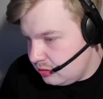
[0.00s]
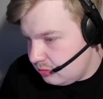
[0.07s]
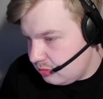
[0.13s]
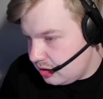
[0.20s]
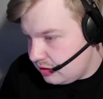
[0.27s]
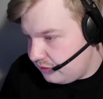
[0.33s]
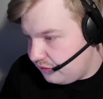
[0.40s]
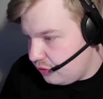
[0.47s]

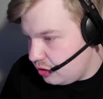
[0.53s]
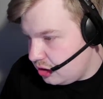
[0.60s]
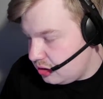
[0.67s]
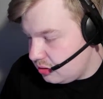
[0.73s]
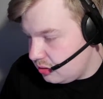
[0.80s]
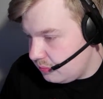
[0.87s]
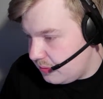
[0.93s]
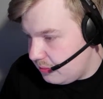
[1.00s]
Right-footed,
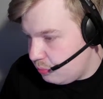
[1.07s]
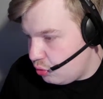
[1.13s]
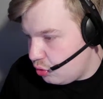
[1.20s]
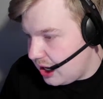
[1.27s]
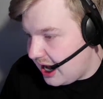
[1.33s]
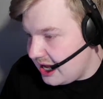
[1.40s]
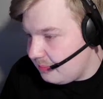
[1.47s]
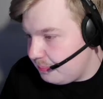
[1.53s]
a bit more
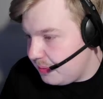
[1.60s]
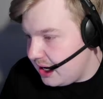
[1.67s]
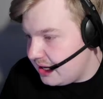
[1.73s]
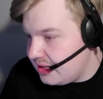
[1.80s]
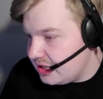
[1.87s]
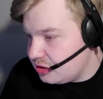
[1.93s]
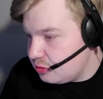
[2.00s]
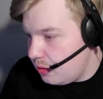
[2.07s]
height behind
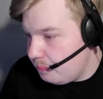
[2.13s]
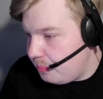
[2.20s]
this one.